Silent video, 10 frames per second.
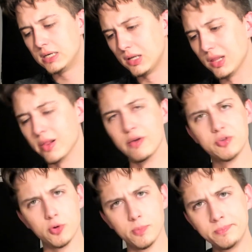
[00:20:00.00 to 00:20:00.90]
I left
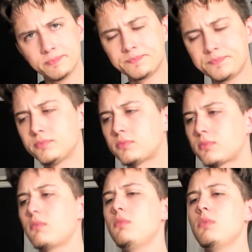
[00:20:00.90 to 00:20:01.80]
home,
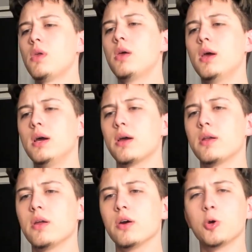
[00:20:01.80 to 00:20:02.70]
and
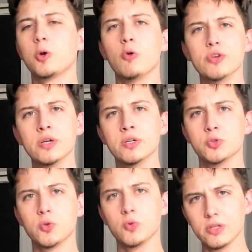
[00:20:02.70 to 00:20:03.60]
COVID hit
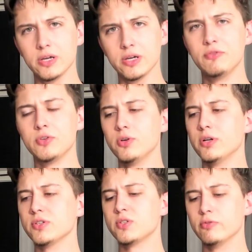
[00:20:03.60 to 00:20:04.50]
shortly after, and I
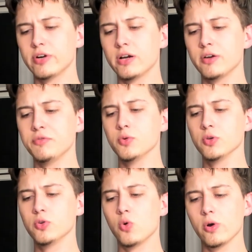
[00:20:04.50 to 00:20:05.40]
survived doing
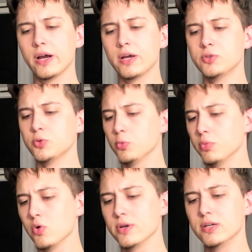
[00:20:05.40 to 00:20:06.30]
DoorDash,
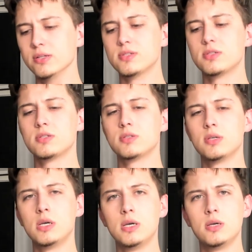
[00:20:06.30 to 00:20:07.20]
Uber Eats,
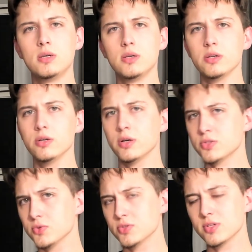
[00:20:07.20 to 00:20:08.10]
any
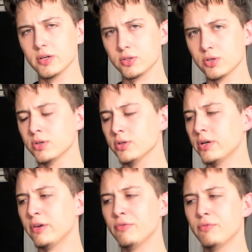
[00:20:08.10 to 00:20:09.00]
hustles that I could. I
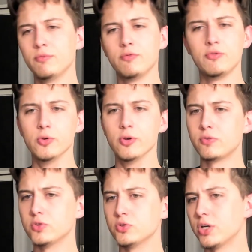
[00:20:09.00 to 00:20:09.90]
had a few
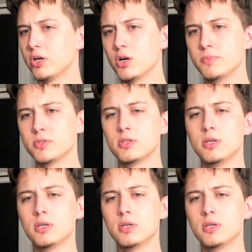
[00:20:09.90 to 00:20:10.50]
different jobs.